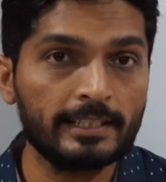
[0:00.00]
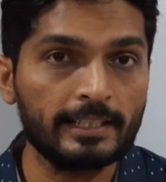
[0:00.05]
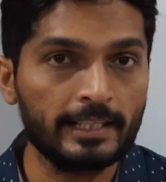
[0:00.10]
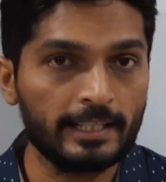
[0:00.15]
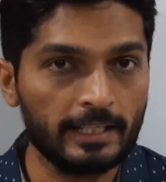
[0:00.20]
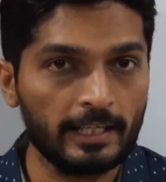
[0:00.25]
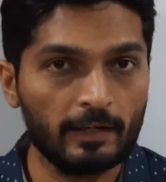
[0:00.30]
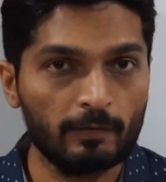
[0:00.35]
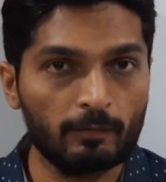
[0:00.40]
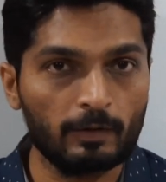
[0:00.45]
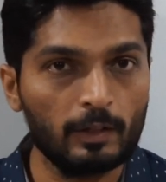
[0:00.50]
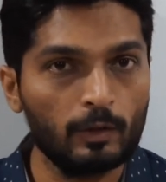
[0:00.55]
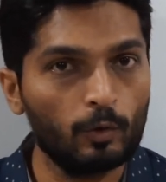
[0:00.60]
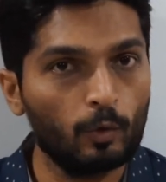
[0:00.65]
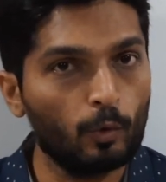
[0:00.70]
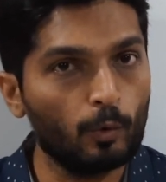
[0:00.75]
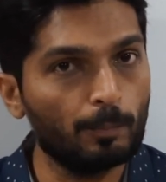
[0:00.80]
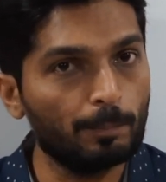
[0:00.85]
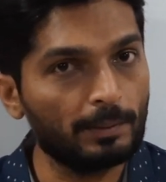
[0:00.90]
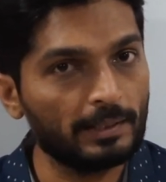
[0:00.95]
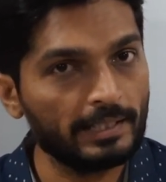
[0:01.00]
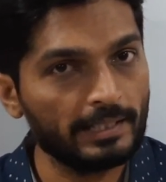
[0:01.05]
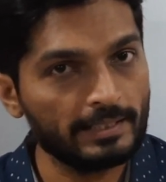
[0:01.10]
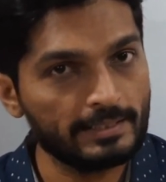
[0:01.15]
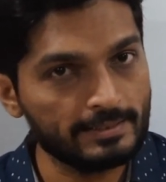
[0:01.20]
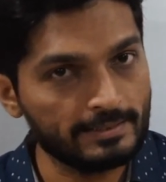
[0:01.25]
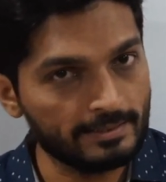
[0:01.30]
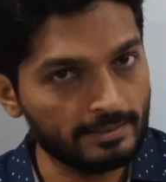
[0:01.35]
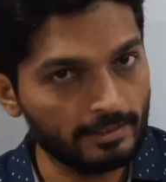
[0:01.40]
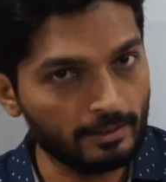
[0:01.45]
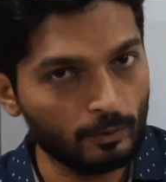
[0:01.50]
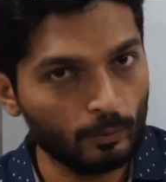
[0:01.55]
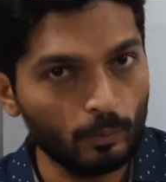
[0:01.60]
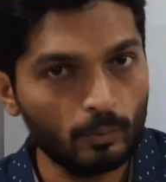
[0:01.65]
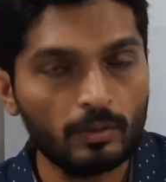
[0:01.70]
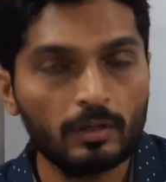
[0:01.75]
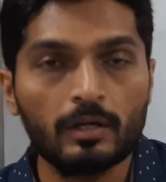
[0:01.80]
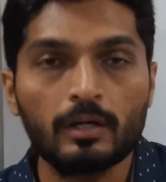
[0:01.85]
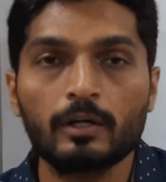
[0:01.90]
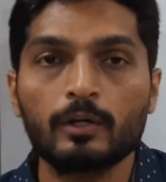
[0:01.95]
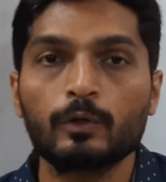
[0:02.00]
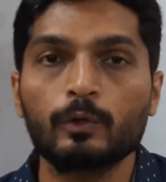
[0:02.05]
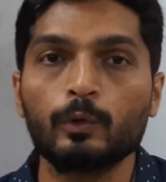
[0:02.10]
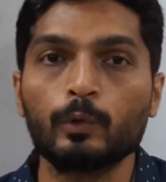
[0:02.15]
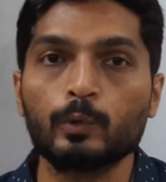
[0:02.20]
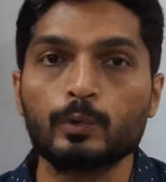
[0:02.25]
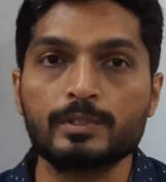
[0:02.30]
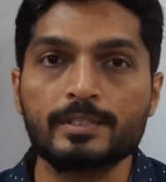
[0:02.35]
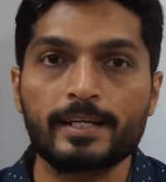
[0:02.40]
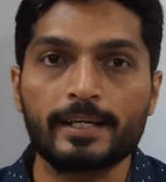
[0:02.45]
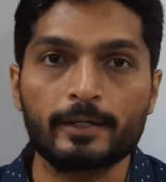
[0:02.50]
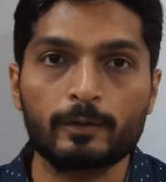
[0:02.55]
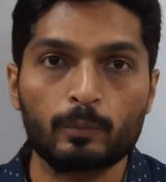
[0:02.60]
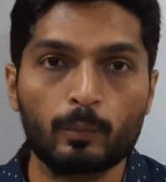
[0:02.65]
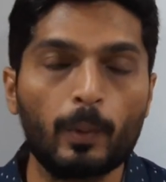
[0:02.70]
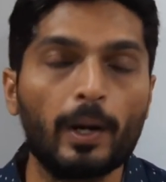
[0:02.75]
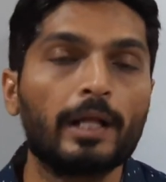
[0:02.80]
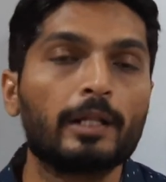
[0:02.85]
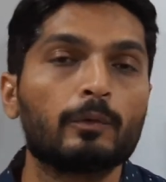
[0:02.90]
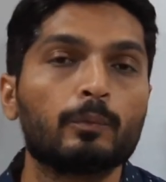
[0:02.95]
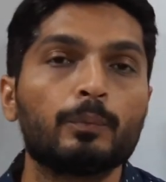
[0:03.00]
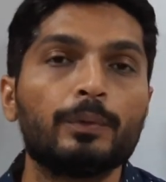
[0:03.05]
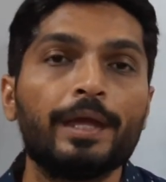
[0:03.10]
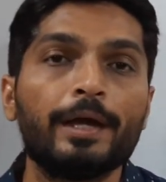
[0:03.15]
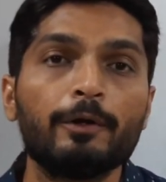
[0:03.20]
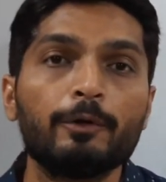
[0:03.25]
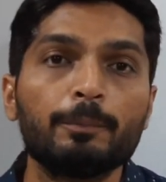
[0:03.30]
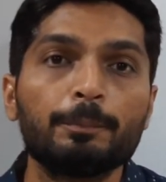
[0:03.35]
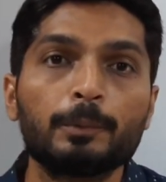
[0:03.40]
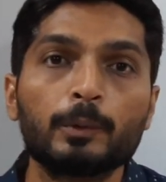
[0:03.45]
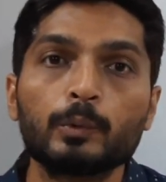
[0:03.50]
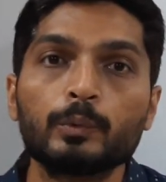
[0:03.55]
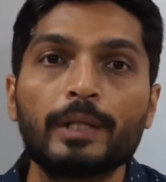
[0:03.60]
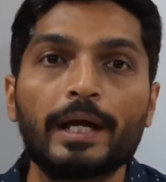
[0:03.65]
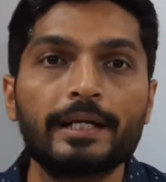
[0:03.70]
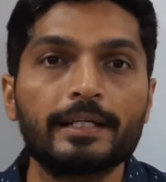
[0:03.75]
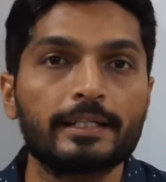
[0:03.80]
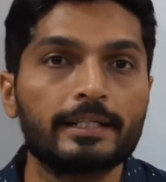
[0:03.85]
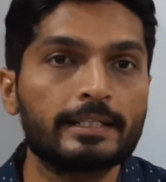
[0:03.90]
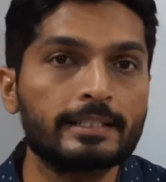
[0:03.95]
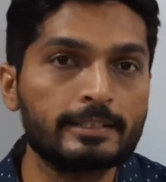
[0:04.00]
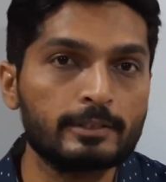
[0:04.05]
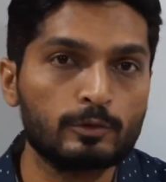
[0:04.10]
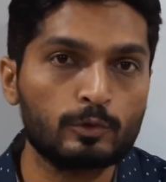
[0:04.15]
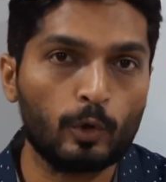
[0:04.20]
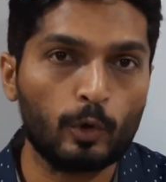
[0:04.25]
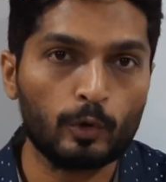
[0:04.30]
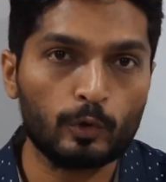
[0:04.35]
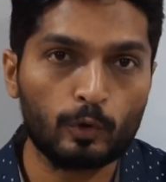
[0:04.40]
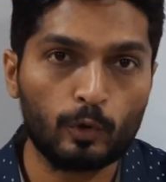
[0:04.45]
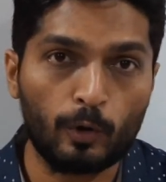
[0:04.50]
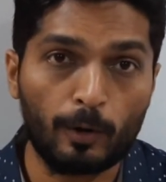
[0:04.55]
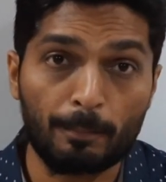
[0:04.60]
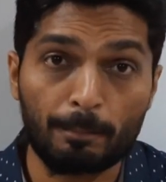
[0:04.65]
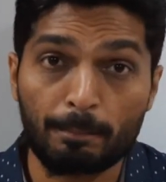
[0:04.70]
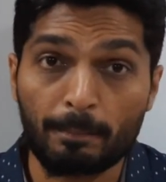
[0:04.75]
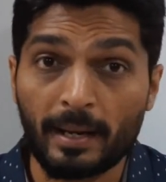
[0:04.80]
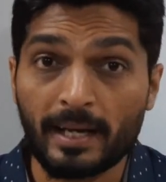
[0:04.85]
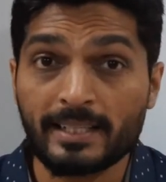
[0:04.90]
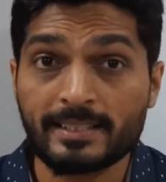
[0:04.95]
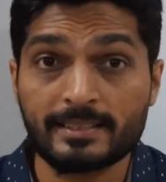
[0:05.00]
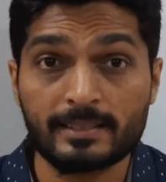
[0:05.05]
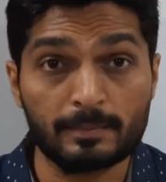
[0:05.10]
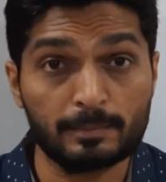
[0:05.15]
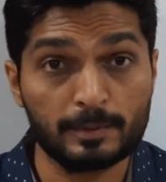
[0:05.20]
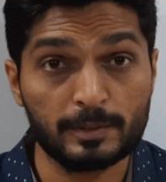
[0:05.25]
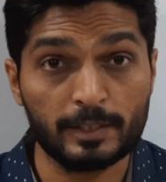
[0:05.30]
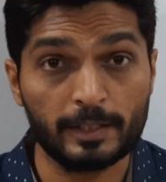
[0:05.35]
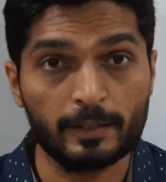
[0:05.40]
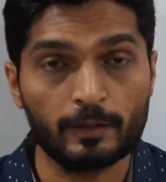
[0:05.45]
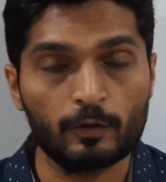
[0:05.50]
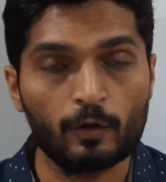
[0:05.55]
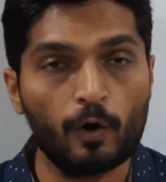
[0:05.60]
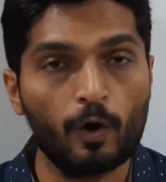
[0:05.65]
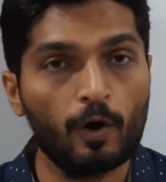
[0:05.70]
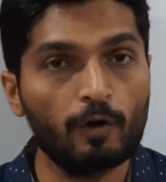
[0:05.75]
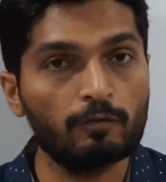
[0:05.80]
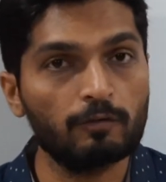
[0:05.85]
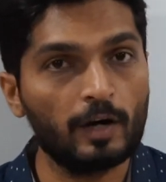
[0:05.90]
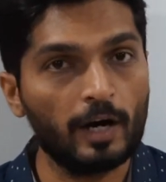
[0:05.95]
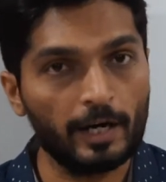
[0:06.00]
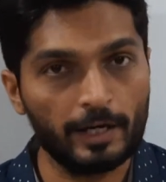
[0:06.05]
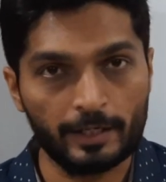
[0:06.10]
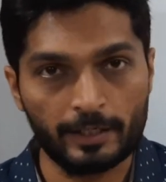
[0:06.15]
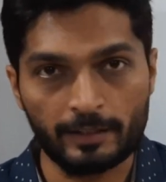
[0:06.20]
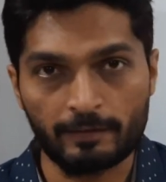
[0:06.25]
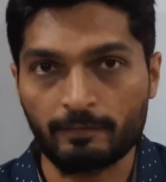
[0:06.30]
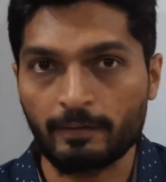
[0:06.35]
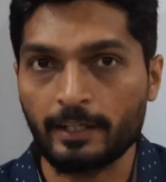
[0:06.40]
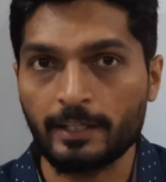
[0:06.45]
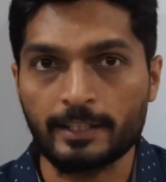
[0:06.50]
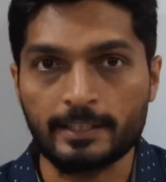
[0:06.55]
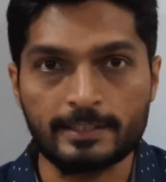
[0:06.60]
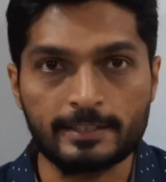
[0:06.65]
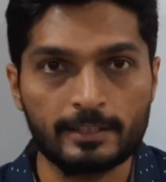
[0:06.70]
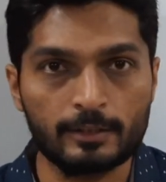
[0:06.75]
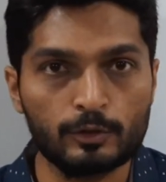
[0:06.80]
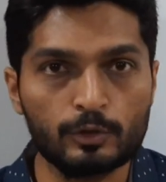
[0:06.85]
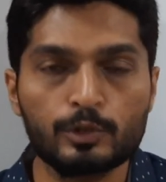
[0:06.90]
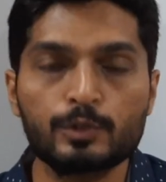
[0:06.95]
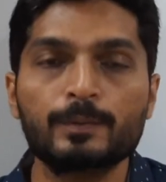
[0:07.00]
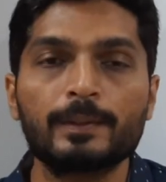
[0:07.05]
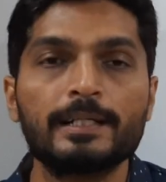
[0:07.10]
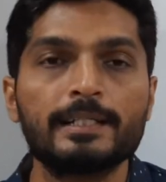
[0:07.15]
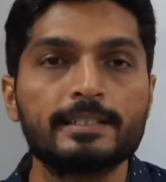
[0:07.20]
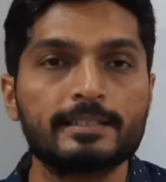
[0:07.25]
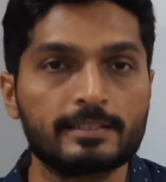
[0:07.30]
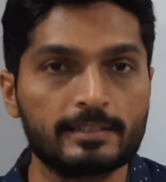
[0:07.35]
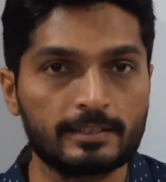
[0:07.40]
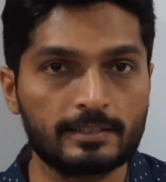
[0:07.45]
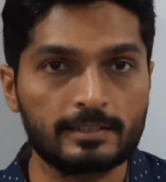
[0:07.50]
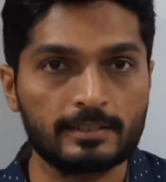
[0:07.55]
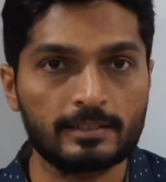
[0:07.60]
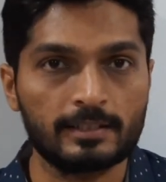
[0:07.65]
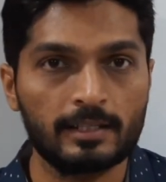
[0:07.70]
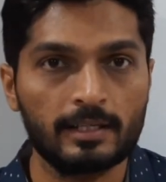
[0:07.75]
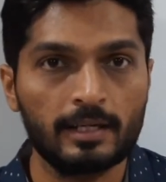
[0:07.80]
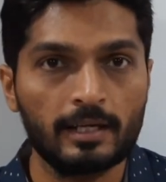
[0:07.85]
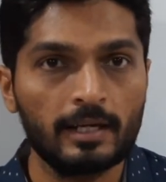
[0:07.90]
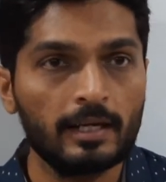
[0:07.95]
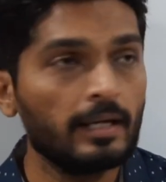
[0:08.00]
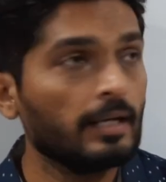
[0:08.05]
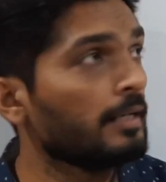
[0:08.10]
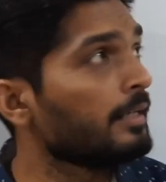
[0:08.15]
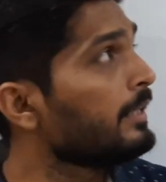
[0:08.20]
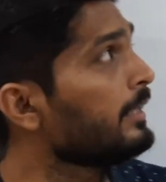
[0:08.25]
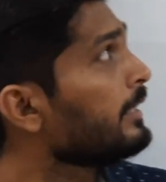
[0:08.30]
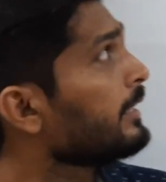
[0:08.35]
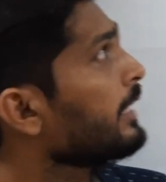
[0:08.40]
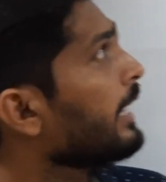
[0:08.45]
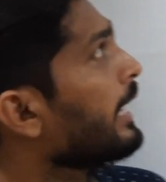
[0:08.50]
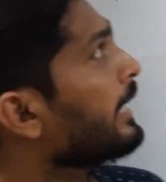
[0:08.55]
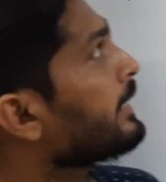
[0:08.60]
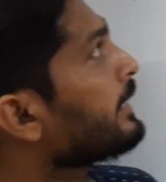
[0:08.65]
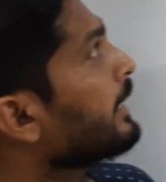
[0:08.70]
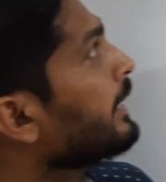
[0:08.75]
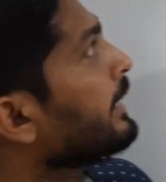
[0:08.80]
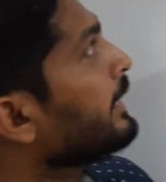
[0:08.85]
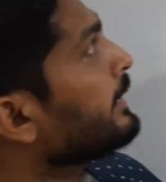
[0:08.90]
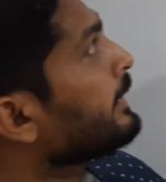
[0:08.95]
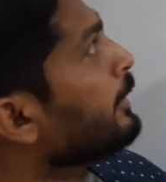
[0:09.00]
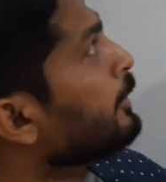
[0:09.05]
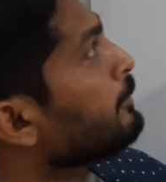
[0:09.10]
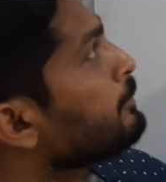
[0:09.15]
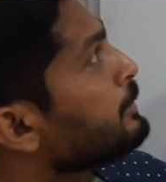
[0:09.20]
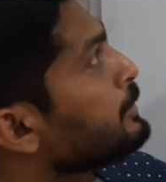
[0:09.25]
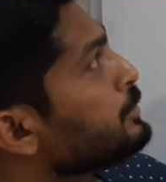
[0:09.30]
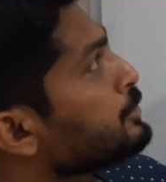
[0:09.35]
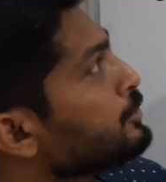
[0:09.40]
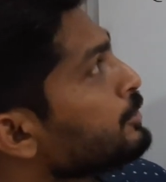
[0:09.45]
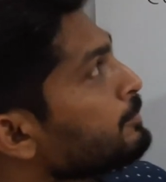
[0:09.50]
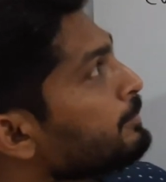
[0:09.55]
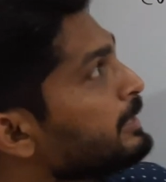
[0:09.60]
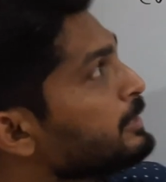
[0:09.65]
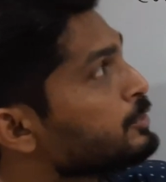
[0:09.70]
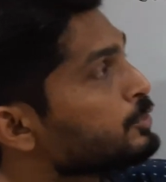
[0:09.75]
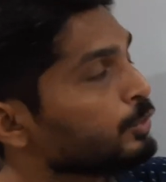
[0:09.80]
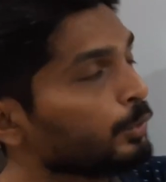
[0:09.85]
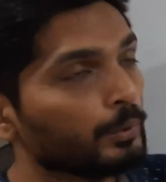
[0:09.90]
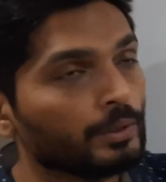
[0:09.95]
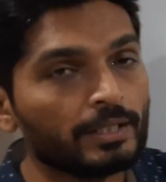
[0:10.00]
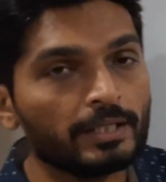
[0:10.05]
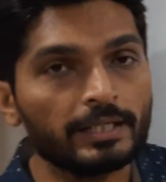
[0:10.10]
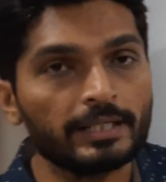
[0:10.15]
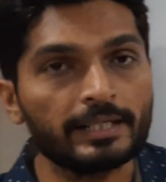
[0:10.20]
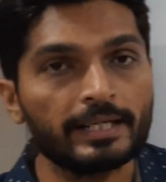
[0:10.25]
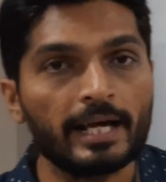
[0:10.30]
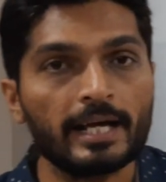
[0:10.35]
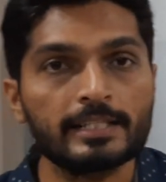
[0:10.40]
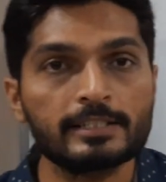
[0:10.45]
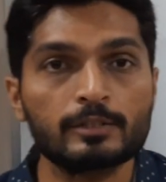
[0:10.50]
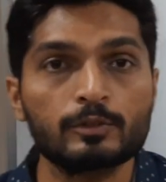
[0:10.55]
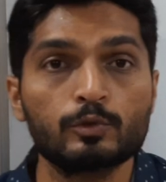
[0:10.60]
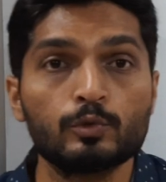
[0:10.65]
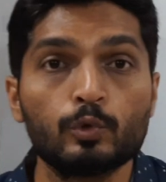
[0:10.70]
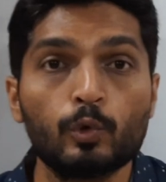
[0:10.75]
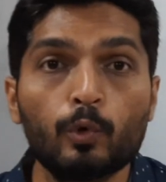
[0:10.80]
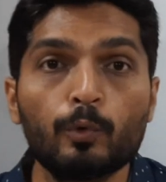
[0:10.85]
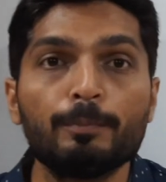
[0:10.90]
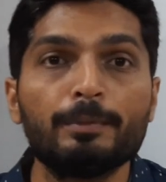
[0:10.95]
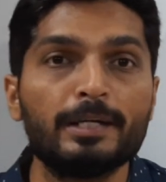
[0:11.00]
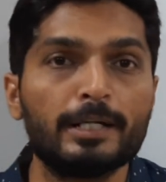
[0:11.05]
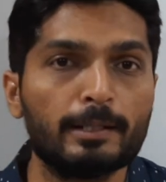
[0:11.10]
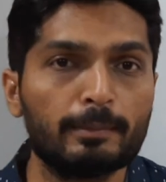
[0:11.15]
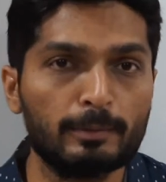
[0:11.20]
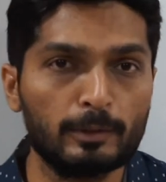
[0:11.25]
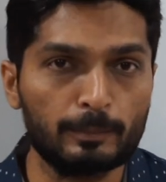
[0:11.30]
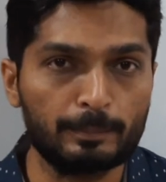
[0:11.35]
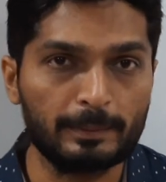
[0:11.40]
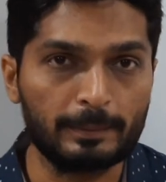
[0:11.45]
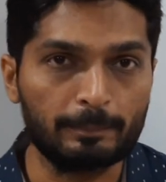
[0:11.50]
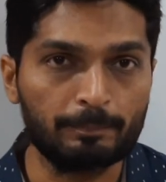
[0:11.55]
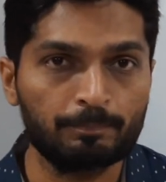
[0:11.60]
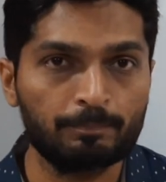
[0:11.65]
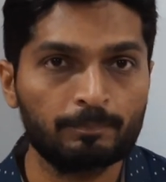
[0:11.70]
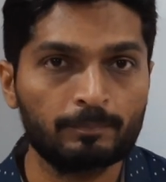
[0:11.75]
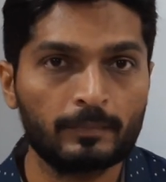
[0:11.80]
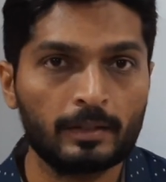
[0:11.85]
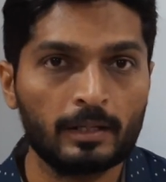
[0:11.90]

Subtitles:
an interval open at 0, close at 1. We have to prove that it is not compact subset of RD, where D is a usual distance. Here at the end, they are mentioned by showing it has no BWP.